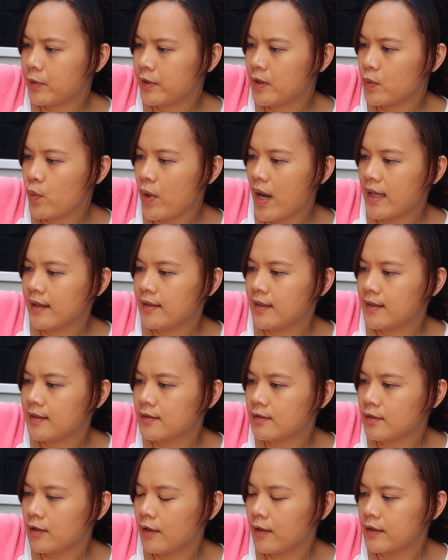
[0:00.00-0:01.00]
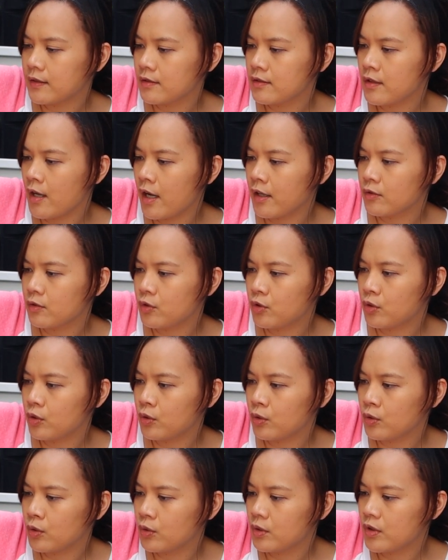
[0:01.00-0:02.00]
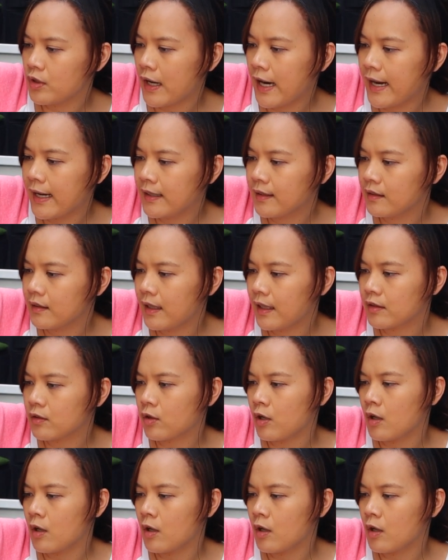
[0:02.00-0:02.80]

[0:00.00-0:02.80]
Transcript: pre-wetted, so it's not too dry, like